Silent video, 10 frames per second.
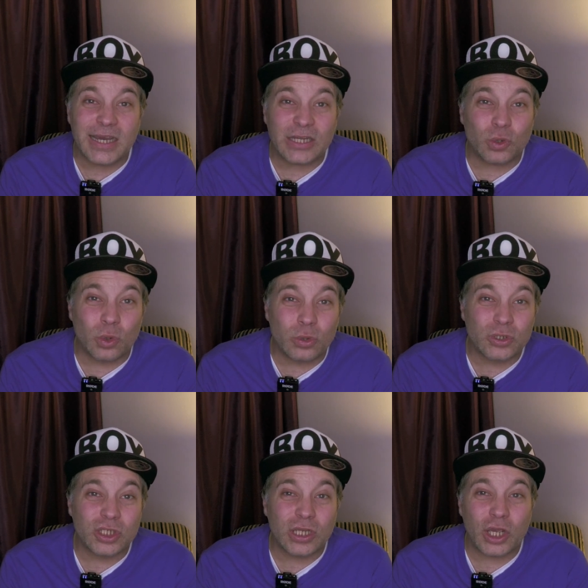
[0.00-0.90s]
and
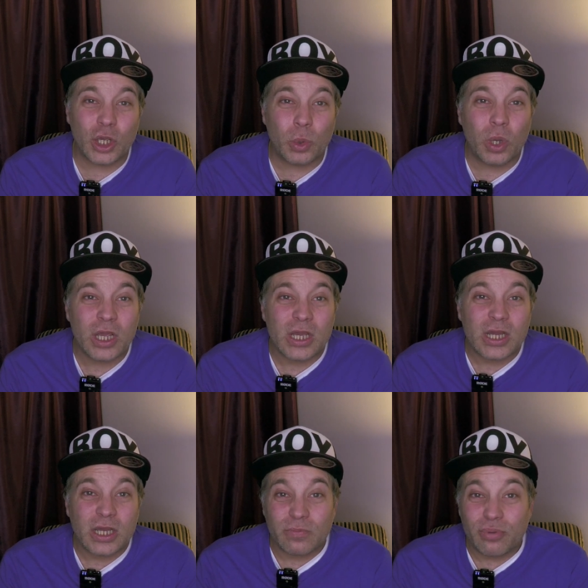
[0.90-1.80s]
also
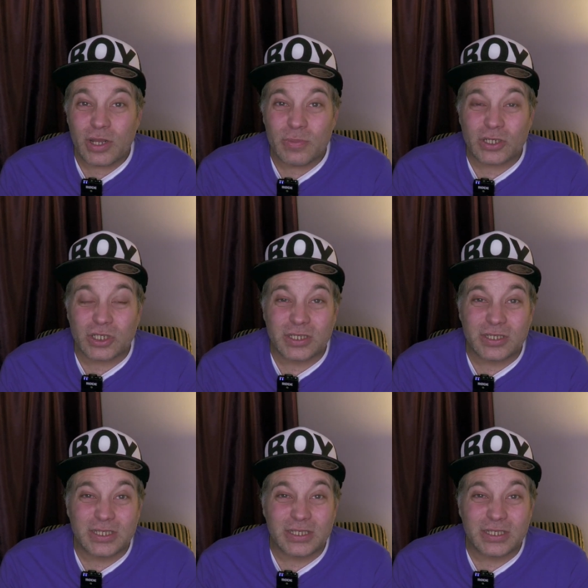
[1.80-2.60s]
pretty much